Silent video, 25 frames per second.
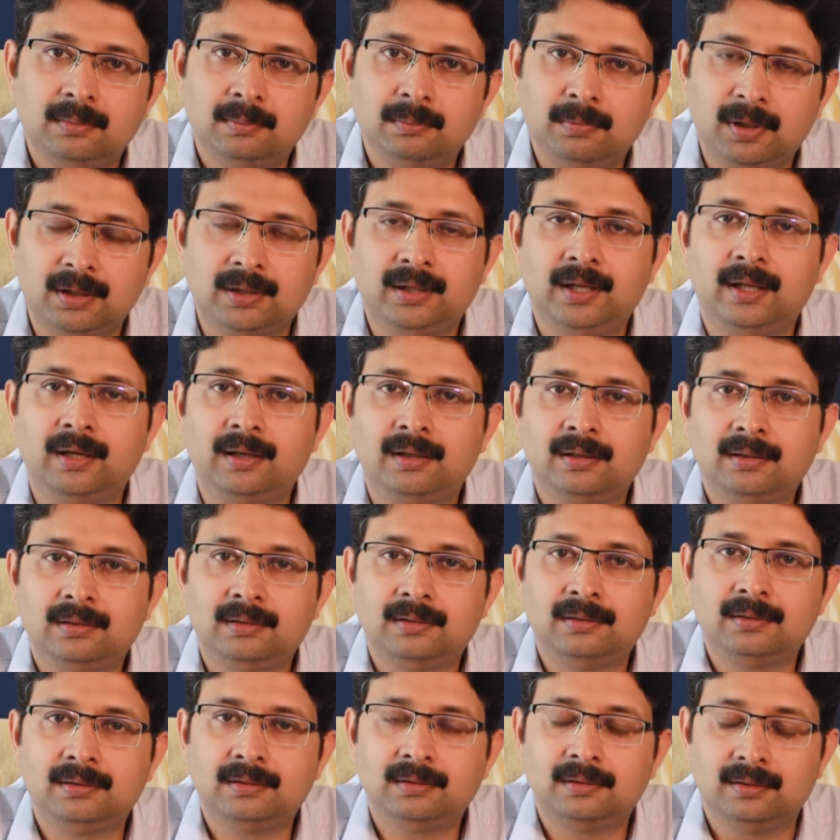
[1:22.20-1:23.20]
but then
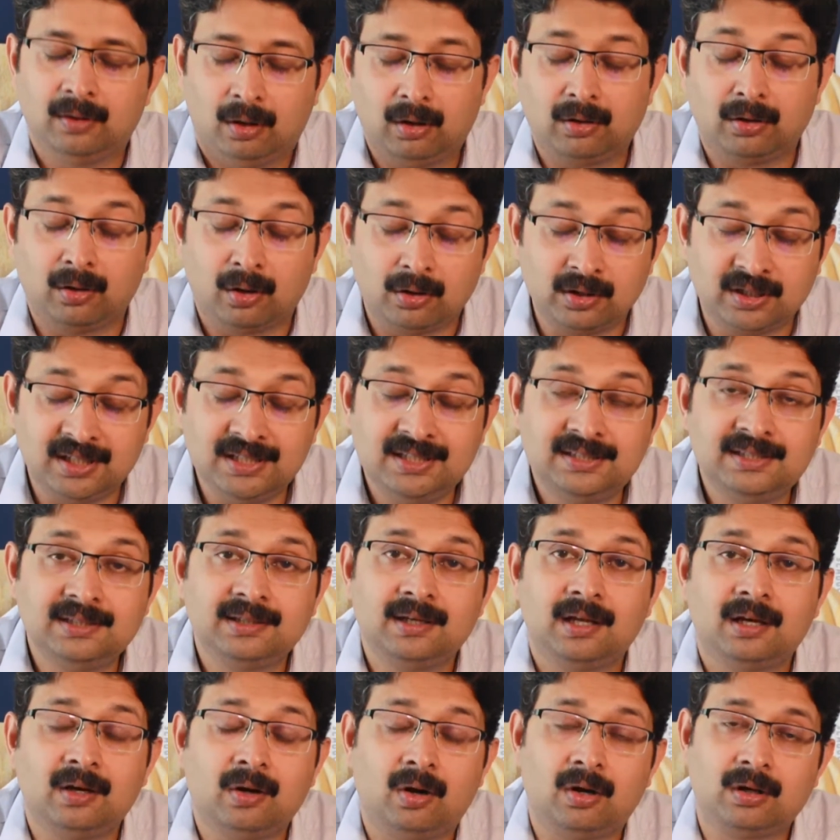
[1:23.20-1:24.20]
on
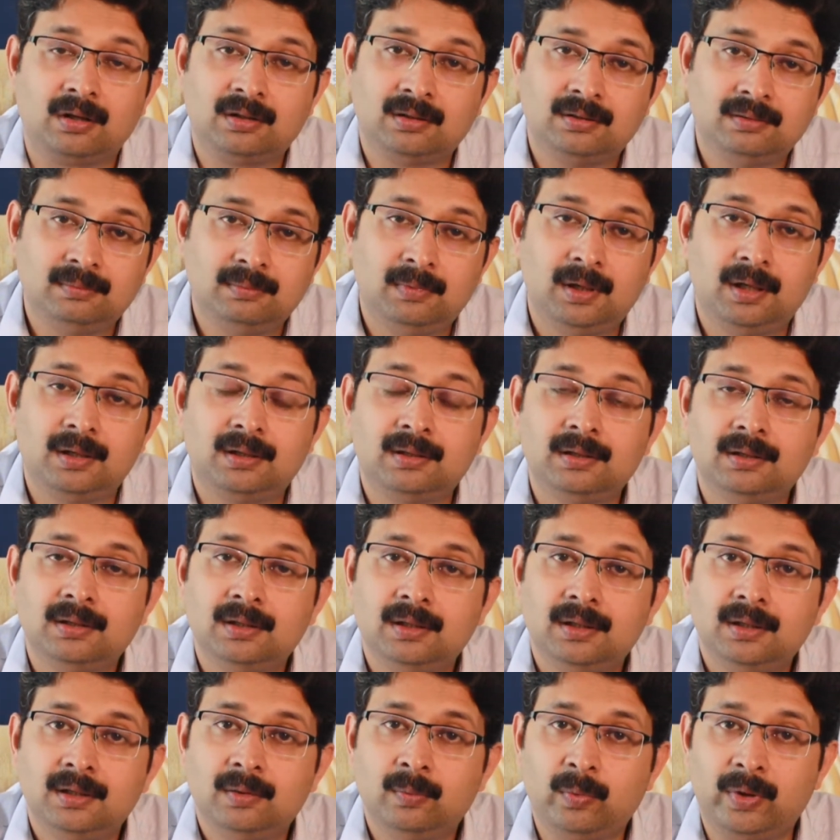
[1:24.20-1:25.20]
teaching a lot. But
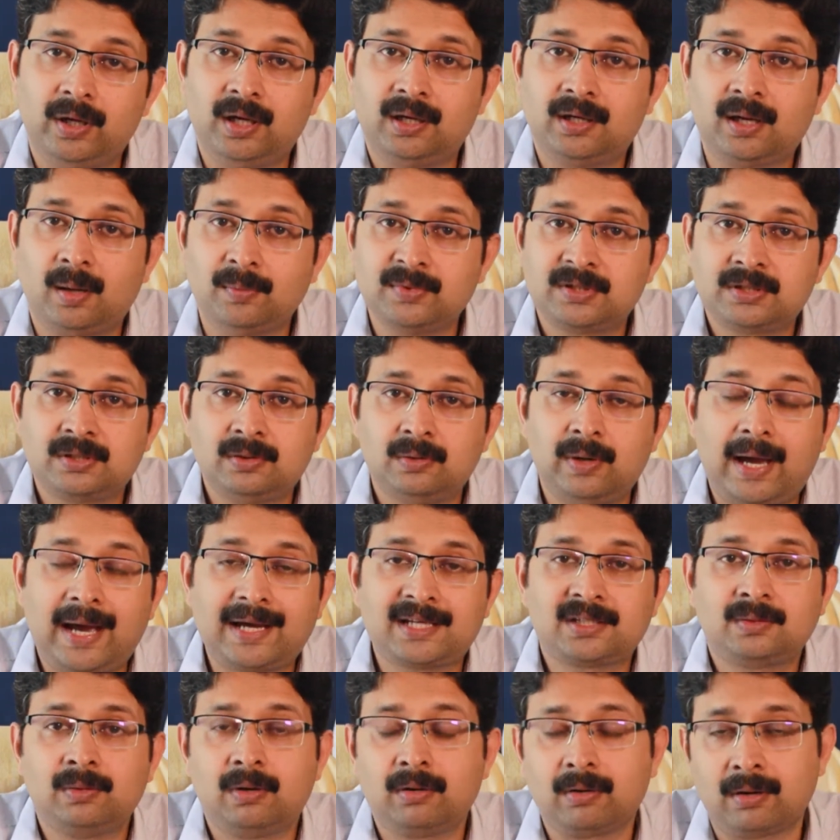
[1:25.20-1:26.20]
when it comes to
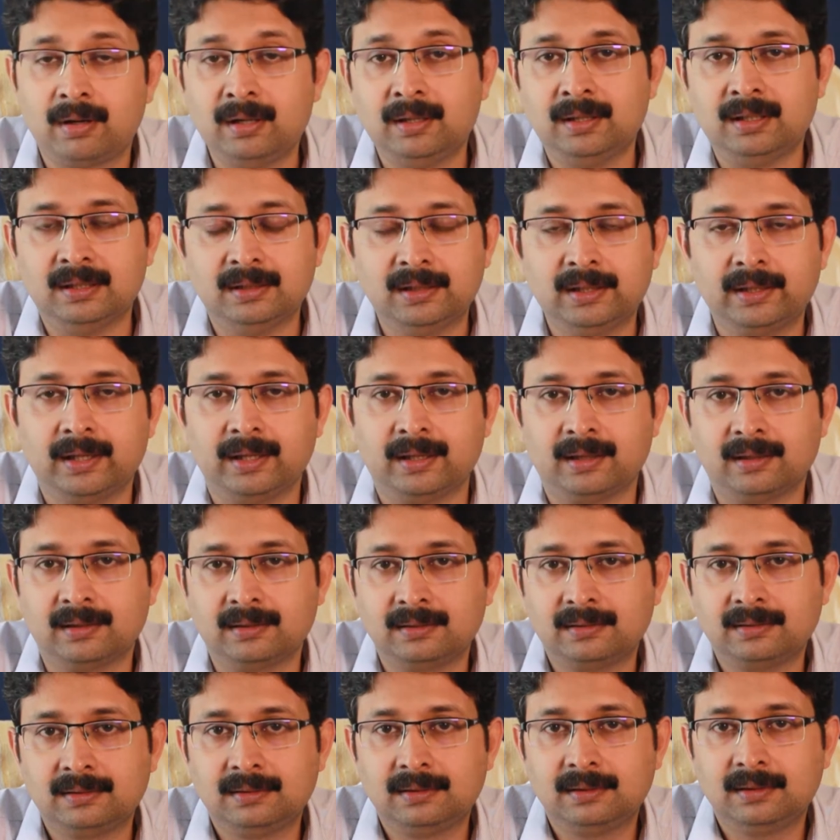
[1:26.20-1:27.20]
actual learning,
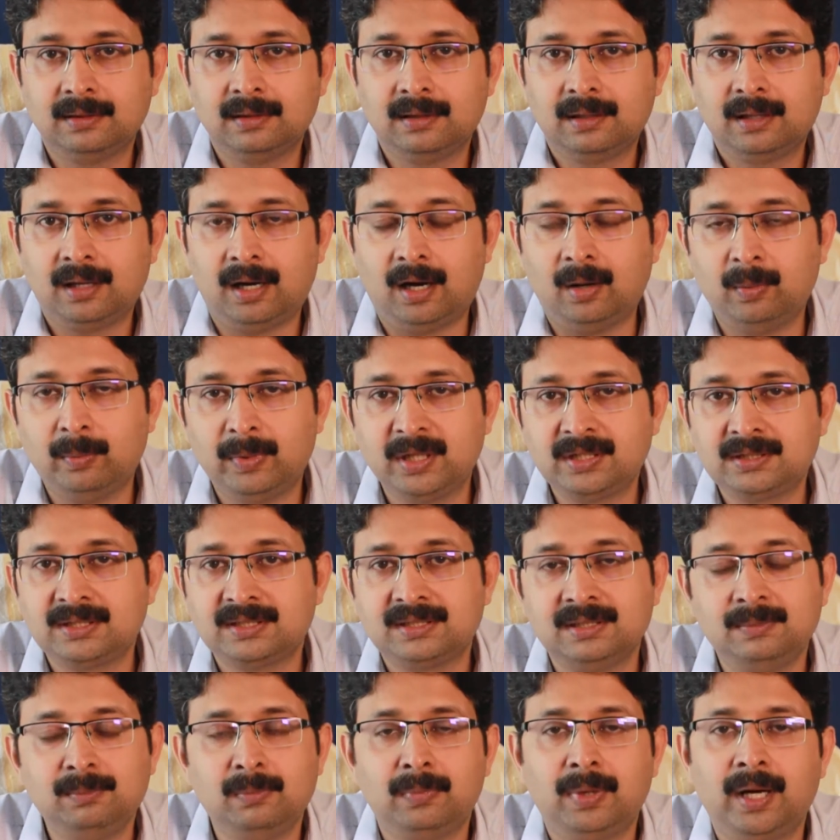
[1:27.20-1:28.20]
how much
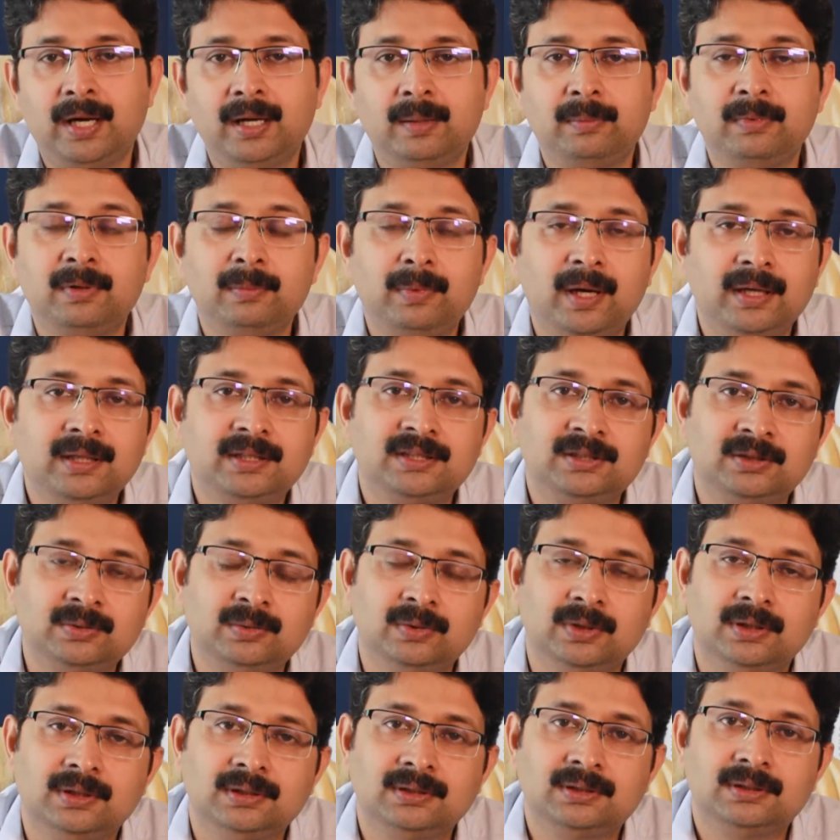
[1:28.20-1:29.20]
is imbibed by the
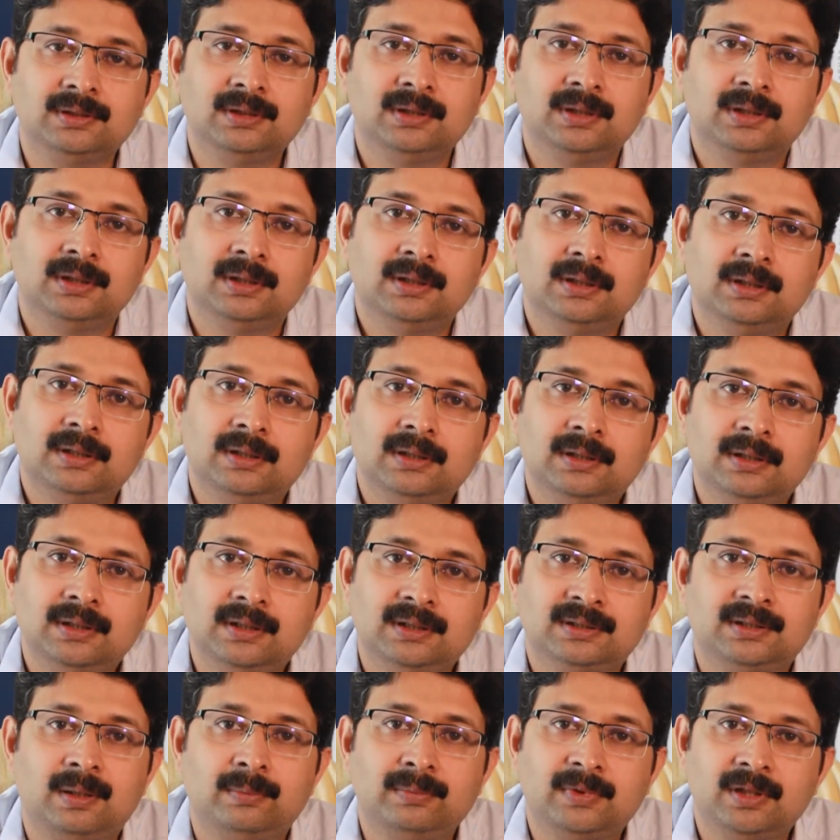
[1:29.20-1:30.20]
students
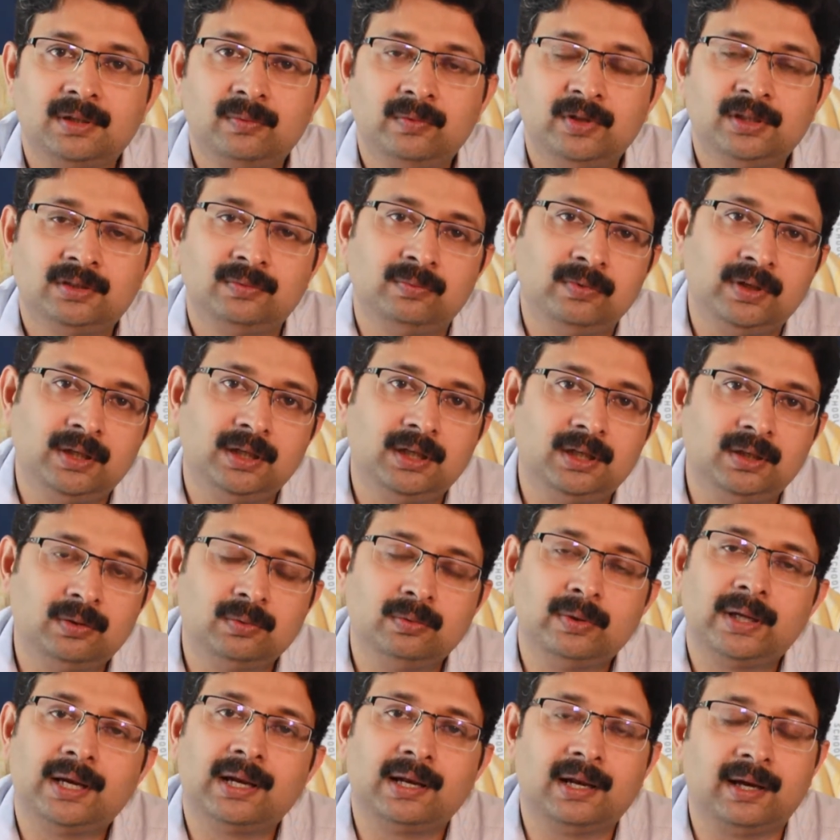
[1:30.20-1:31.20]
is something which we need
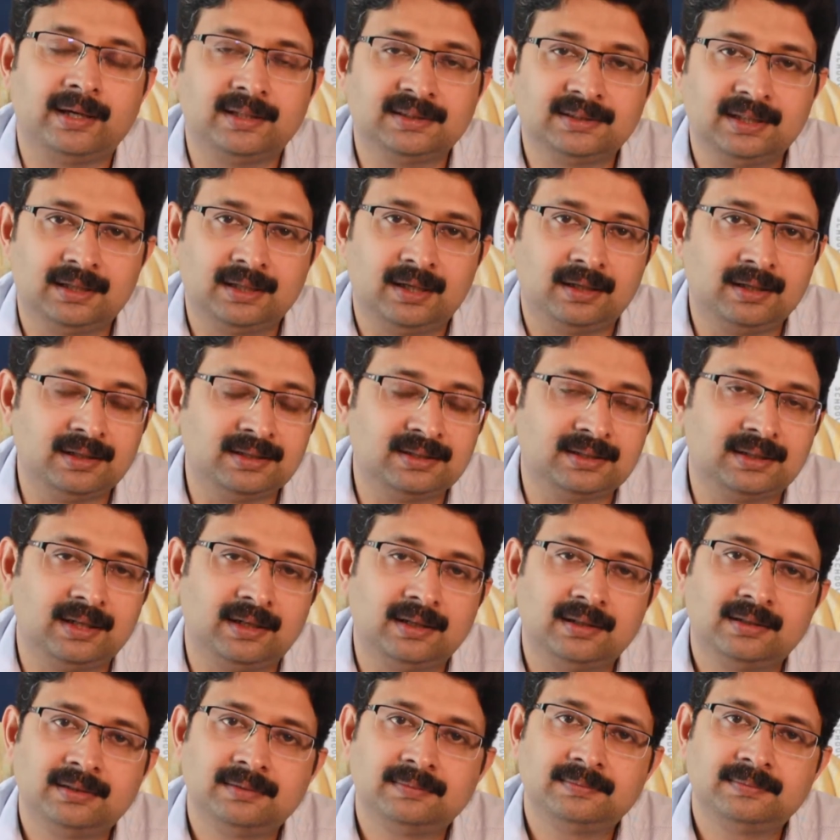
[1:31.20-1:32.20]
to analyze and understand.